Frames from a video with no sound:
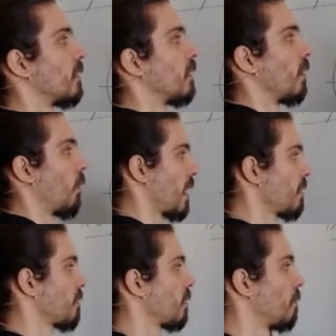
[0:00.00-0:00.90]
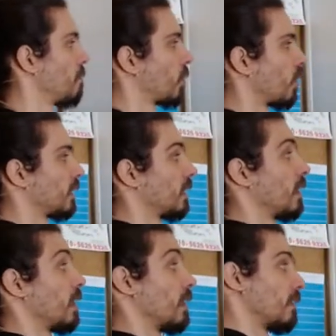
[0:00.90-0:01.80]
right? Because
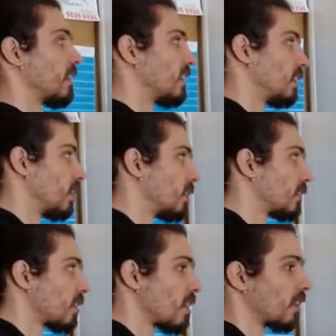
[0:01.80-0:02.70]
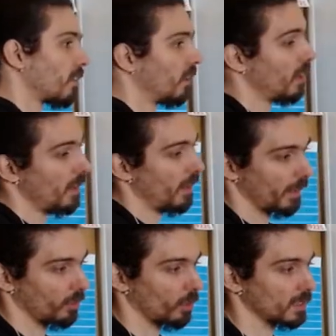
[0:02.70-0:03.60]
this is the unit circle, and
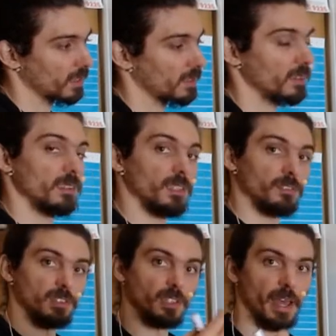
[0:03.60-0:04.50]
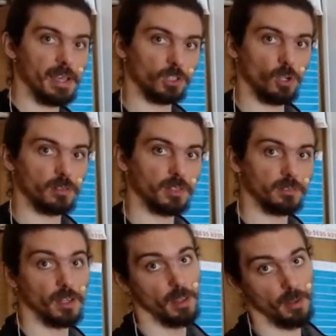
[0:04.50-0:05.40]
cos theta gives the x coordinate,
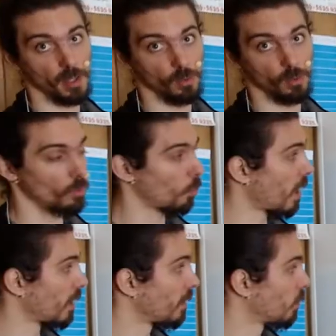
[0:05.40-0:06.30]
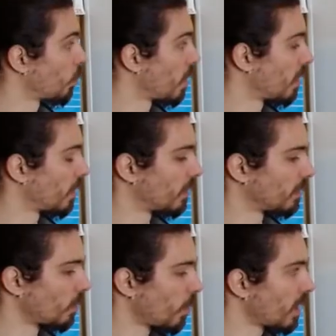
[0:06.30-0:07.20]
and y, y,
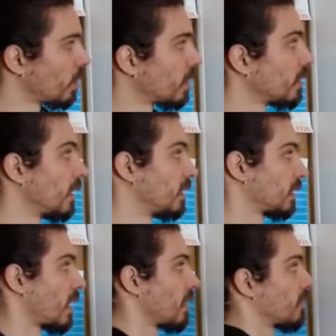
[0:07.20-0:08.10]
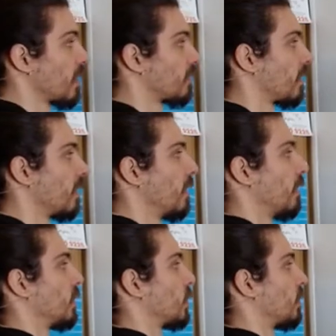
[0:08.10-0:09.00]
the y coordinate is sine theta.
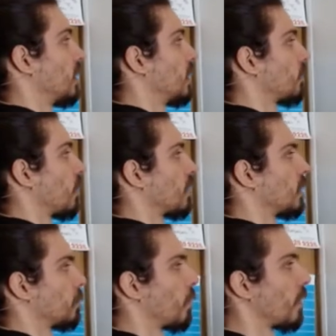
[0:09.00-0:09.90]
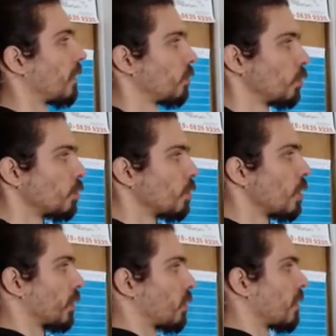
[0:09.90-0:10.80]
So this is for this point. You know the
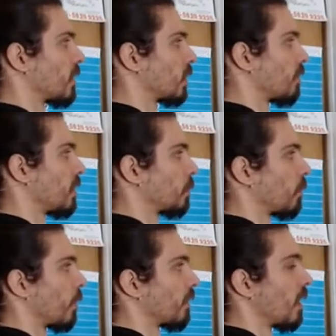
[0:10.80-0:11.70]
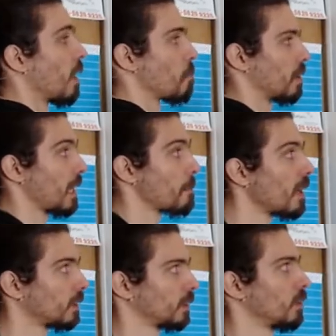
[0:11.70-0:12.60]
coordinates of this point, but I'm
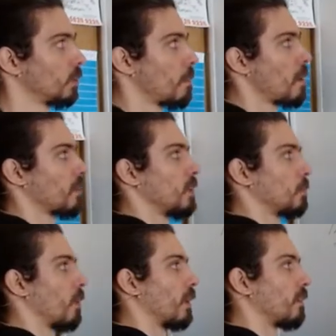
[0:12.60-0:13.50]
asking you about this point,